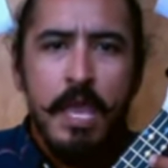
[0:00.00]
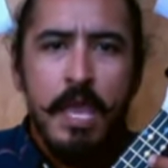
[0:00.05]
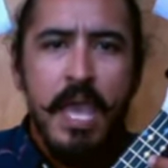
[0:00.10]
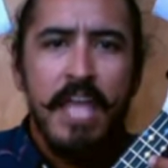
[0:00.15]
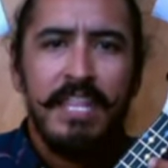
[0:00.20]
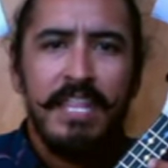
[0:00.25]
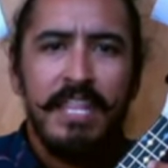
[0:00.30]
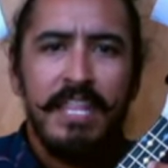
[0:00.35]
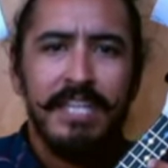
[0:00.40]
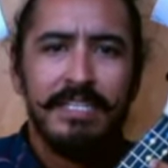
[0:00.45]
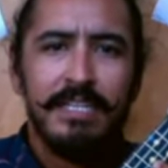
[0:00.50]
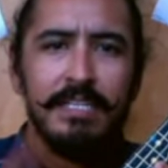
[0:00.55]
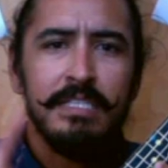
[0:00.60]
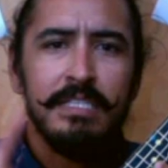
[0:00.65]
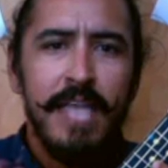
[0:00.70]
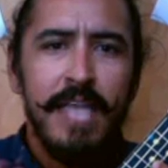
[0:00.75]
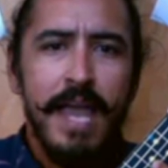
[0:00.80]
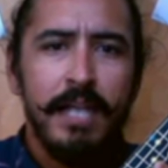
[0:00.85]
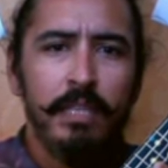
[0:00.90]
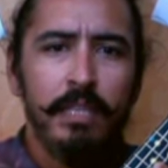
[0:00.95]
And that's
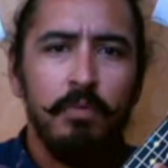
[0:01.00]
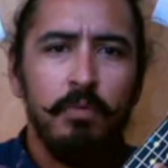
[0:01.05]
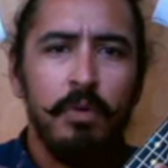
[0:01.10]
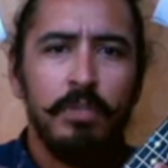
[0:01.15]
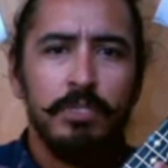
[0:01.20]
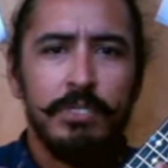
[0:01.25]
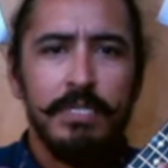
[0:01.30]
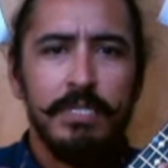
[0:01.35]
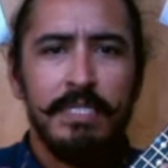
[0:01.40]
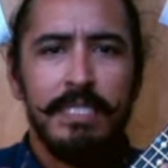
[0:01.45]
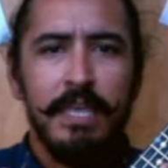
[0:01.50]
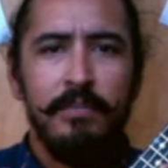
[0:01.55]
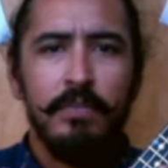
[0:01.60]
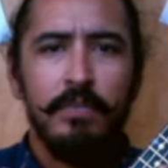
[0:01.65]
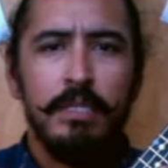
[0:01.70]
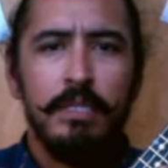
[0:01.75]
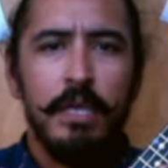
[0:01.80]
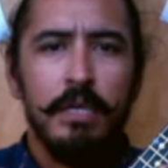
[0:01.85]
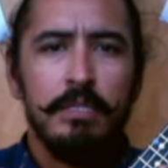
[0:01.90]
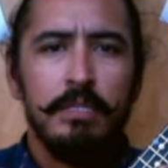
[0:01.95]
exactly what
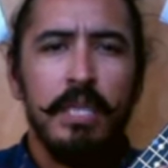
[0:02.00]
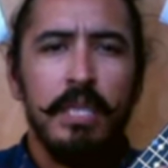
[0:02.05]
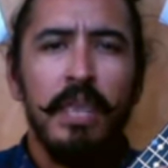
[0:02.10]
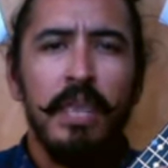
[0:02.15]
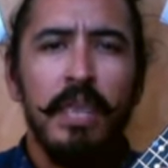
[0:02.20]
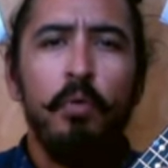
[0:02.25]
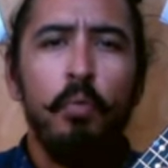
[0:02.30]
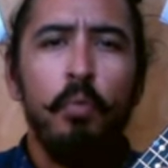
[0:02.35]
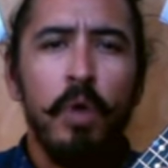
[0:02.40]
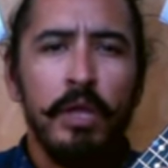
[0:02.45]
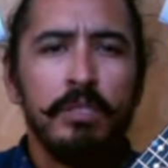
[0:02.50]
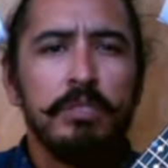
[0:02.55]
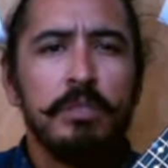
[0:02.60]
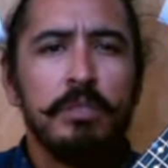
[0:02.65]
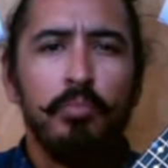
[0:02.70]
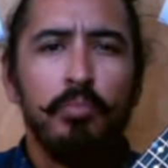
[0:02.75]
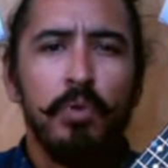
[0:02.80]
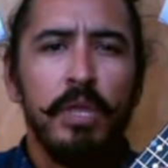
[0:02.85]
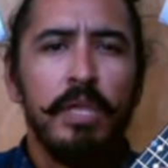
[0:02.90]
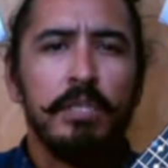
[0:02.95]
G7 does. It wants to
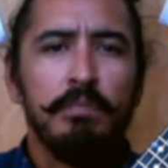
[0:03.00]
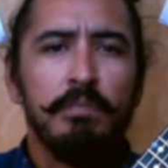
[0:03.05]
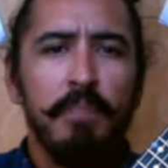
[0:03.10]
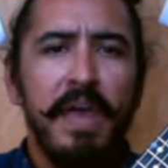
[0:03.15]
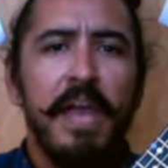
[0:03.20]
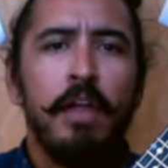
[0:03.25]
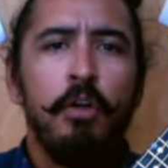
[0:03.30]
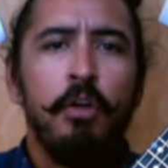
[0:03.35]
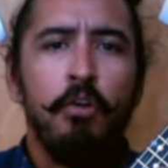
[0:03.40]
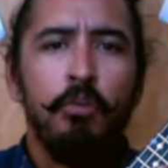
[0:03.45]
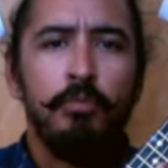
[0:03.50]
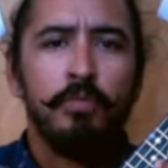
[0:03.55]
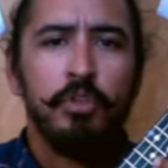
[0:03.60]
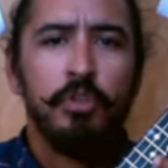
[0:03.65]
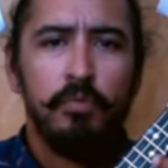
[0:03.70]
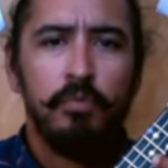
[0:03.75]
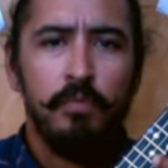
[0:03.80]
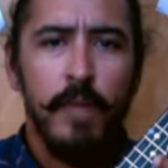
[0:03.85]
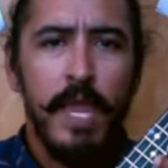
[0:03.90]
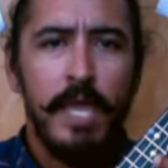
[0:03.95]
bring us back home to
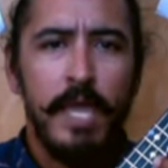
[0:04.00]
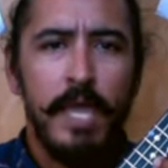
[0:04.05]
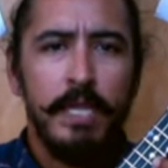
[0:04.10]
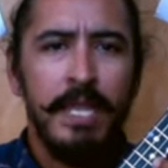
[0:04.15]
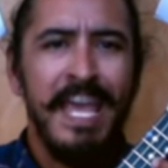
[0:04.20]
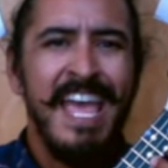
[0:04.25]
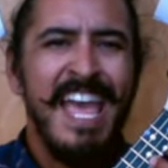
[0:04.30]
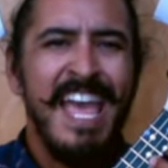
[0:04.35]
red.